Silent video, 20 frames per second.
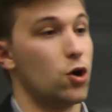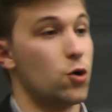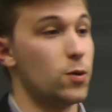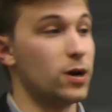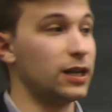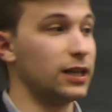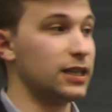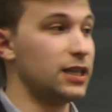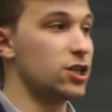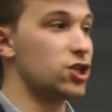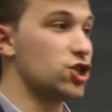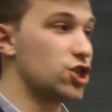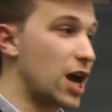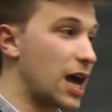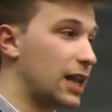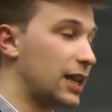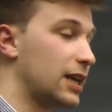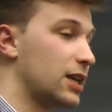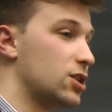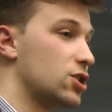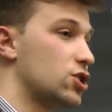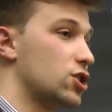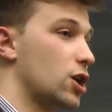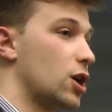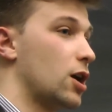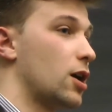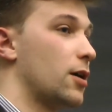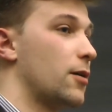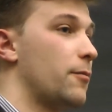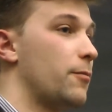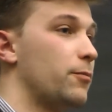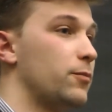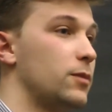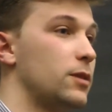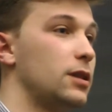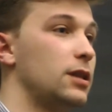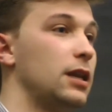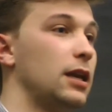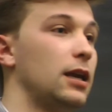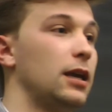really challenge
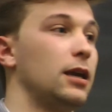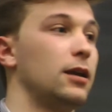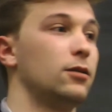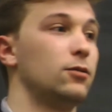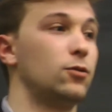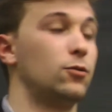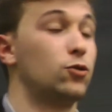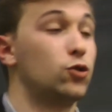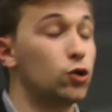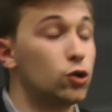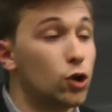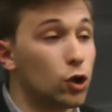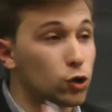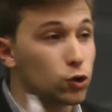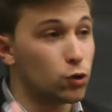the